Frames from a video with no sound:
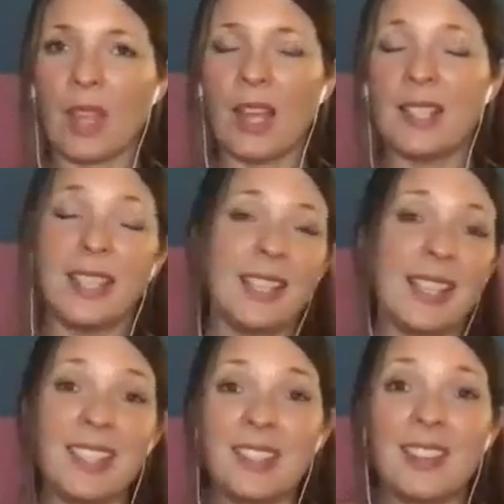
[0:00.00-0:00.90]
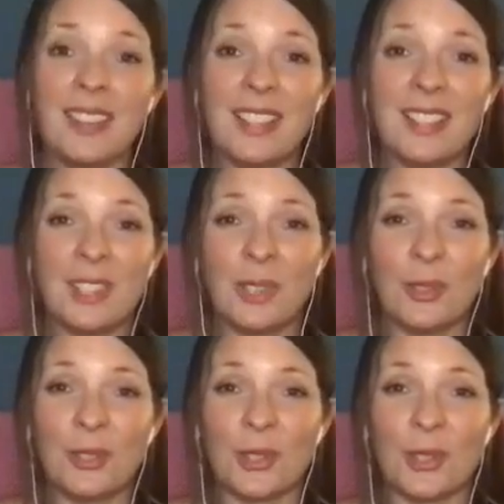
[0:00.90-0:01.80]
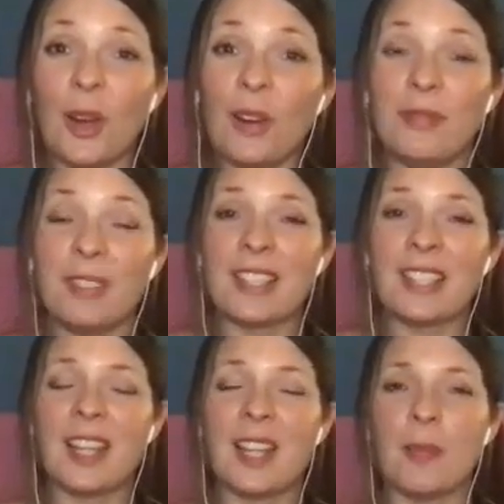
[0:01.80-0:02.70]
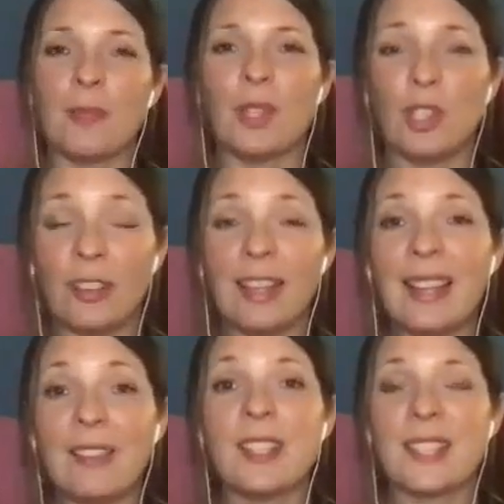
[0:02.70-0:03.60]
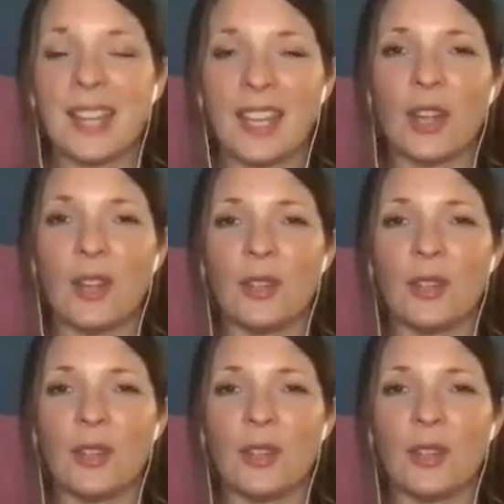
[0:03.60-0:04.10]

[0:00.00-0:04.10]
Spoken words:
Say yes to the things that you want to, obviously, but you're allowed to say no.